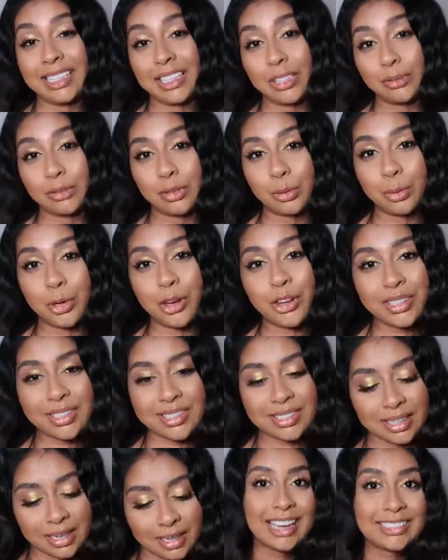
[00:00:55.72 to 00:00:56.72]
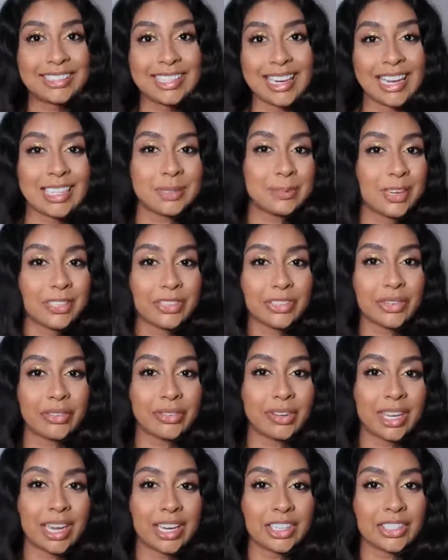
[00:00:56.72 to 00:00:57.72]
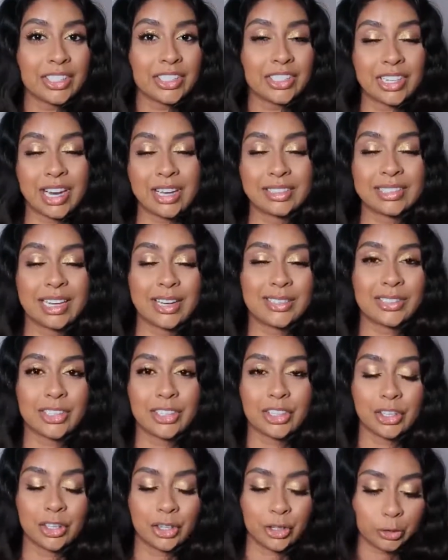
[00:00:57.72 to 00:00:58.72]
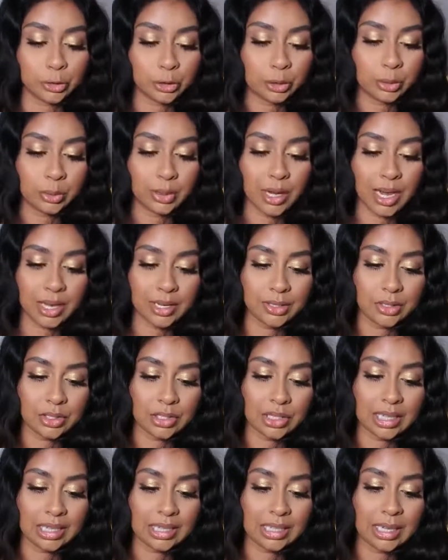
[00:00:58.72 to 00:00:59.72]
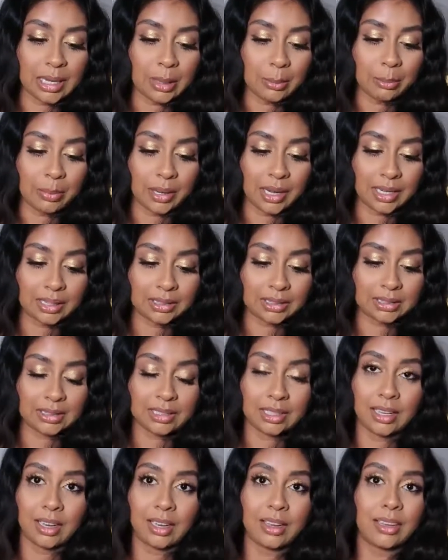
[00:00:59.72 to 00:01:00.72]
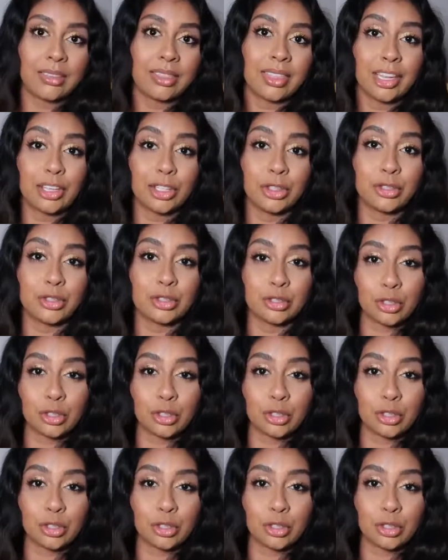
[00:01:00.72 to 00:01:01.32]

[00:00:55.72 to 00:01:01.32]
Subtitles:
in the info box. Now today's post notification shout out is going to go to Anjali Pandya. Thank you